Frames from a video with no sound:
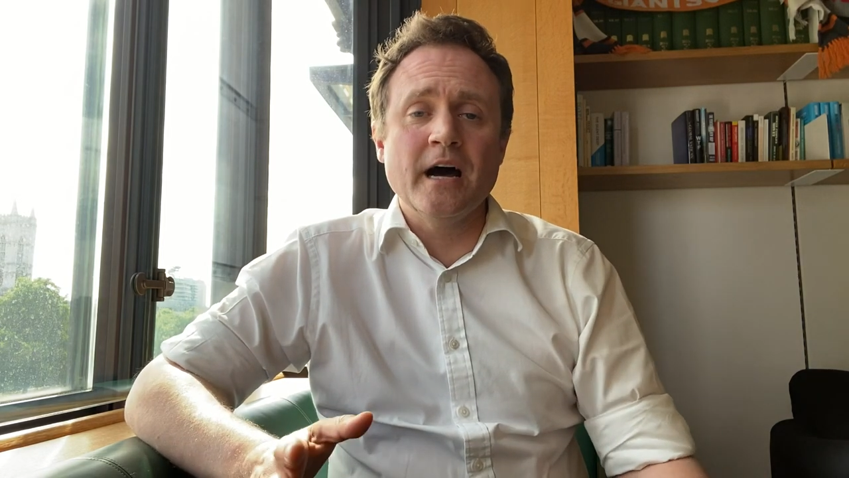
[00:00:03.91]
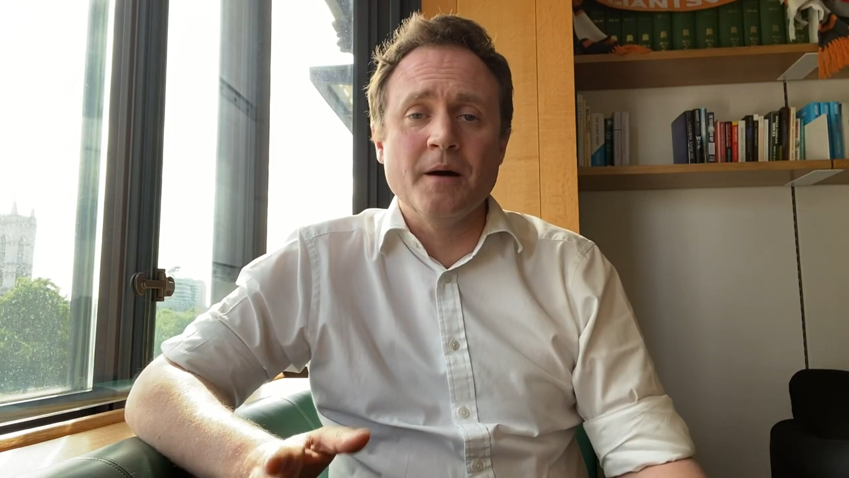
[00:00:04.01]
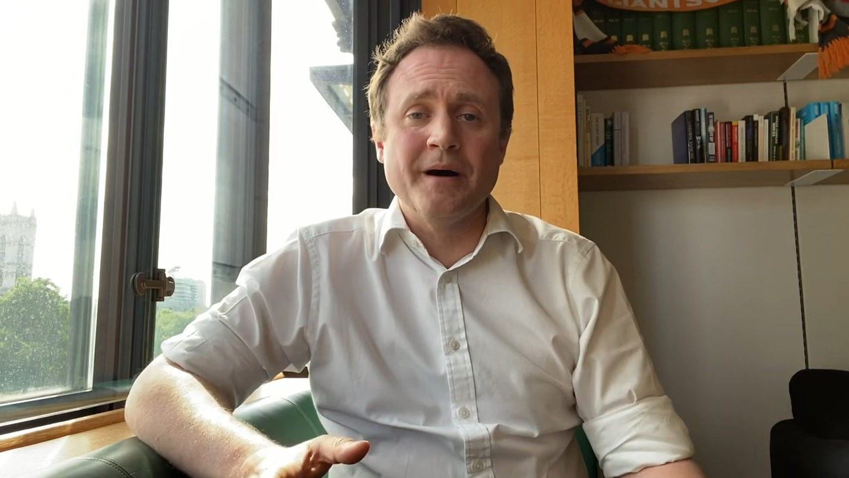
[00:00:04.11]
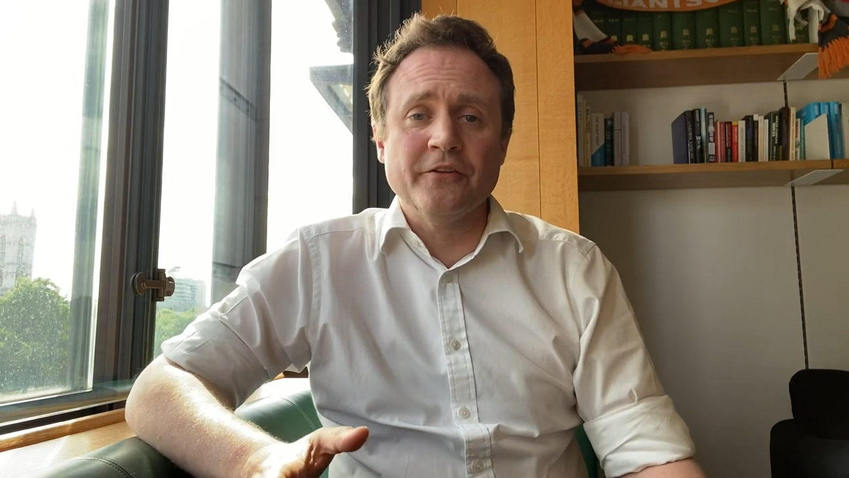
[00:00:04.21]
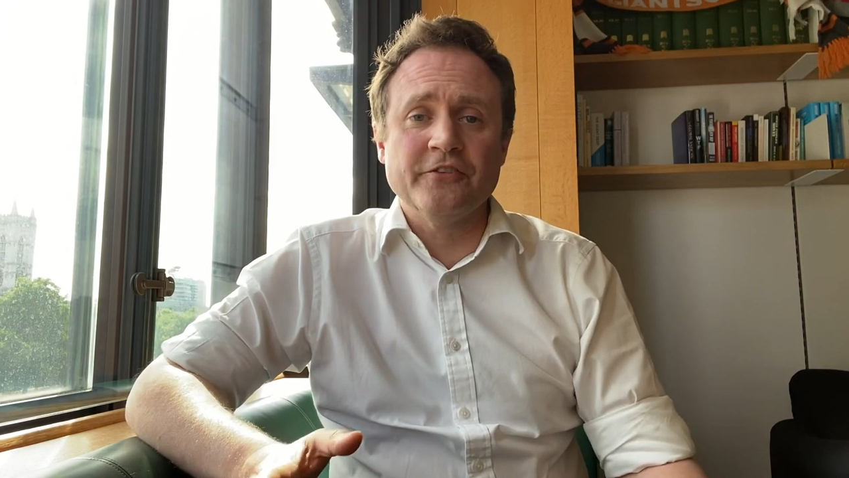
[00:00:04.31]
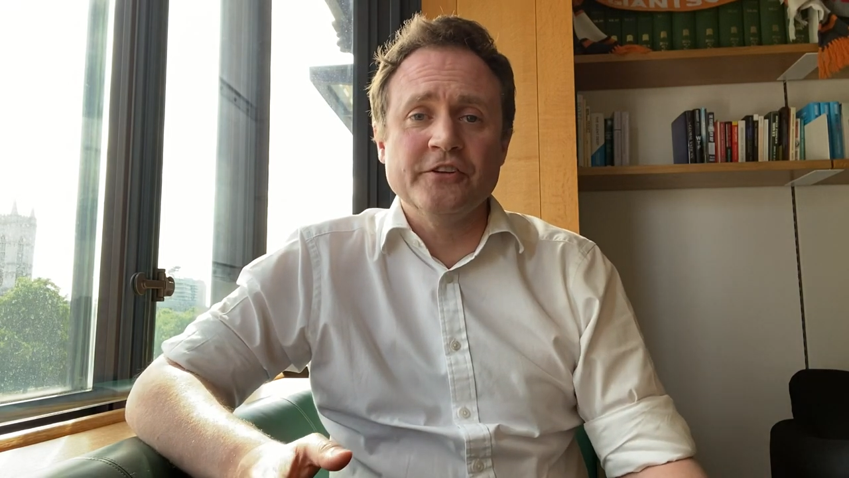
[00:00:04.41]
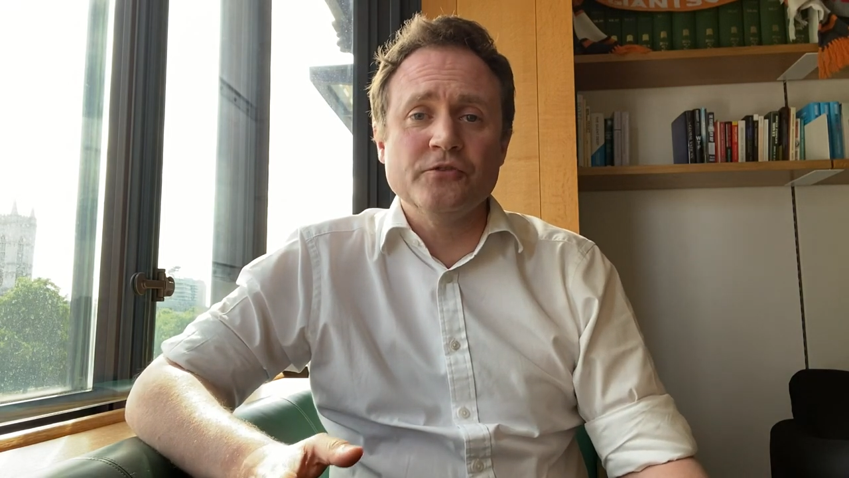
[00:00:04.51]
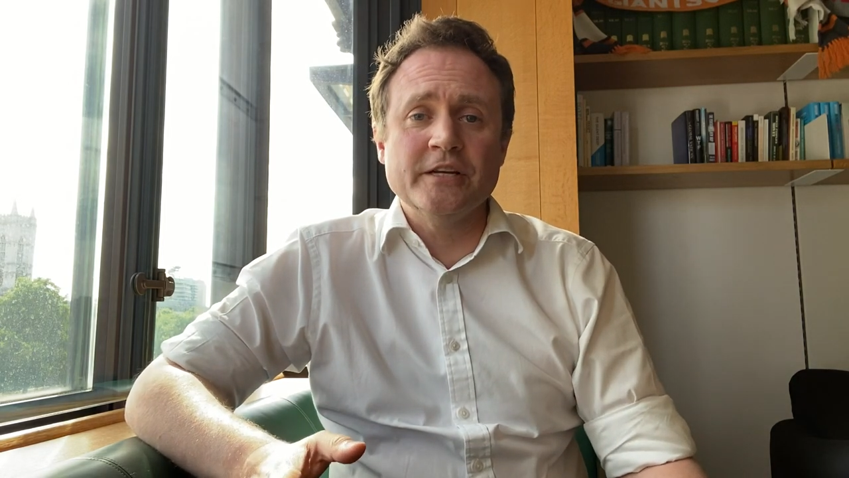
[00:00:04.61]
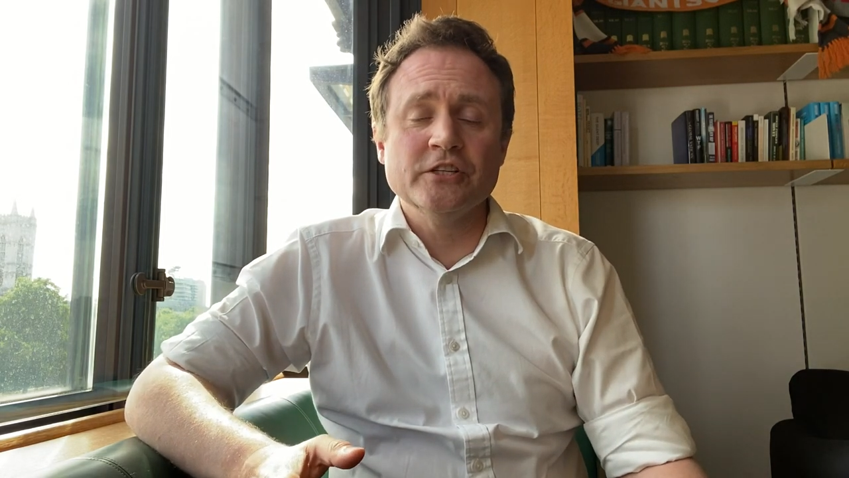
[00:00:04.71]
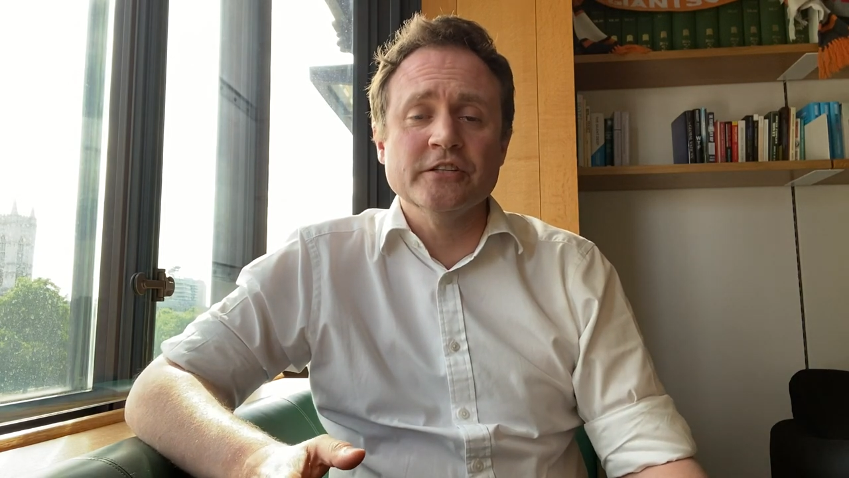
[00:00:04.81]
about a
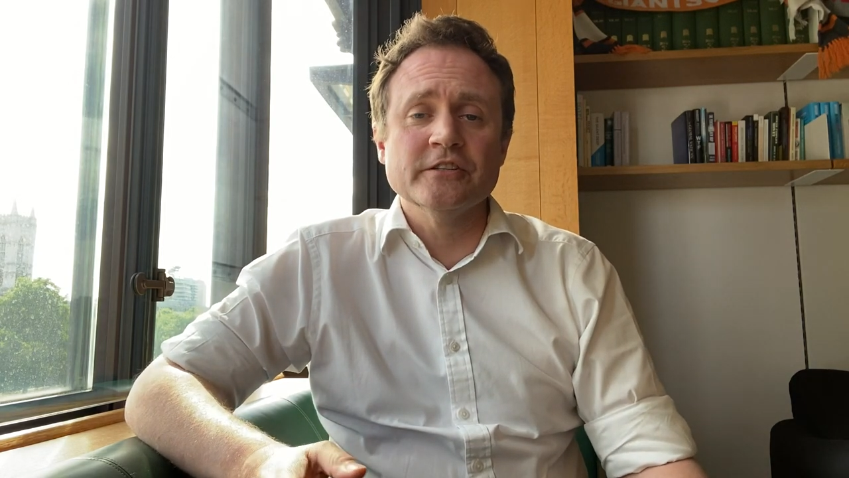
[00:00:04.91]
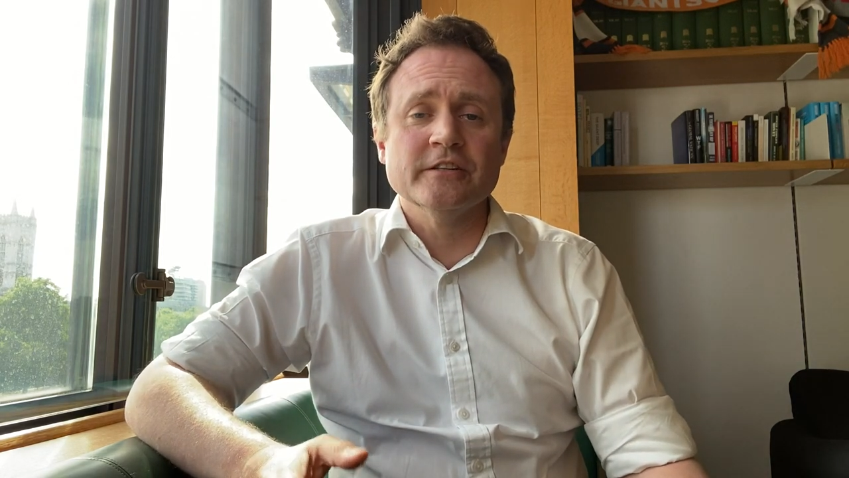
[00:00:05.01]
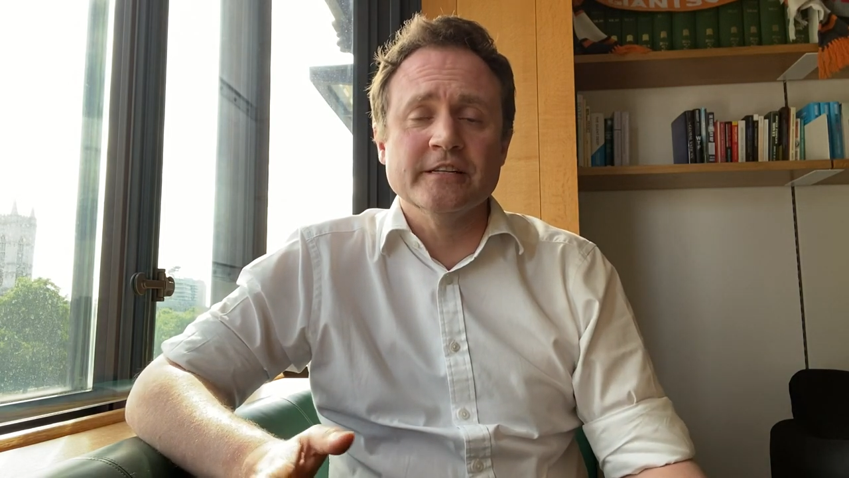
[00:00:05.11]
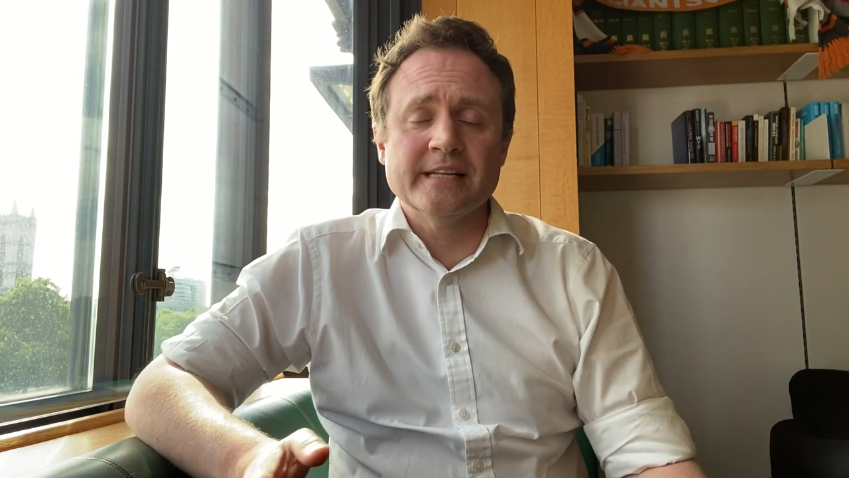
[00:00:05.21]
situation that